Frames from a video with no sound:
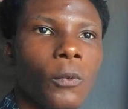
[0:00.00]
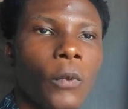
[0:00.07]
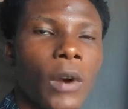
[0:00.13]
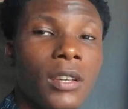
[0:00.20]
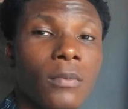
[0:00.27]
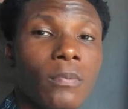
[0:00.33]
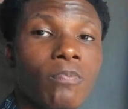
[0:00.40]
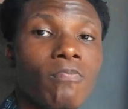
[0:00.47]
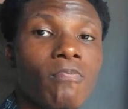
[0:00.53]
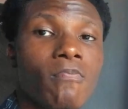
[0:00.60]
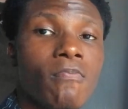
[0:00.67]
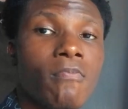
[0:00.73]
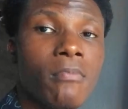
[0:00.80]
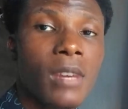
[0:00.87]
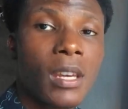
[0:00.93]
when you
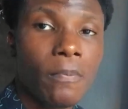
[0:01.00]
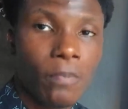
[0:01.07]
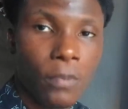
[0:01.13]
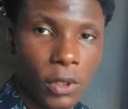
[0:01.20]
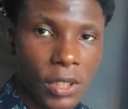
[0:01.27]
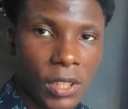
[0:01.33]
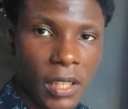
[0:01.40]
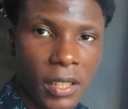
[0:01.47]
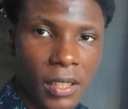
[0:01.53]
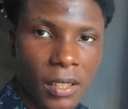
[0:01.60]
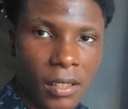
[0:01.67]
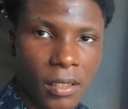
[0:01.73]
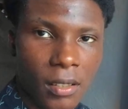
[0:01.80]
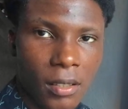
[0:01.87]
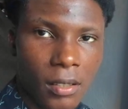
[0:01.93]
make
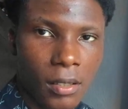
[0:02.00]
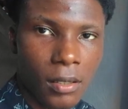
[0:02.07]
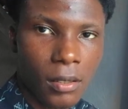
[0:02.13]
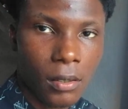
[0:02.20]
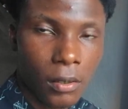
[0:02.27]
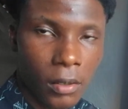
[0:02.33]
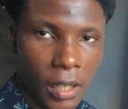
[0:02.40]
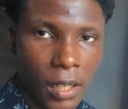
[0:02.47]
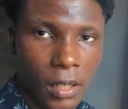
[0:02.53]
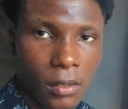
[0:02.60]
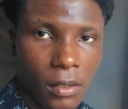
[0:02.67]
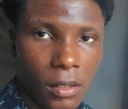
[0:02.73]
purchases, okay,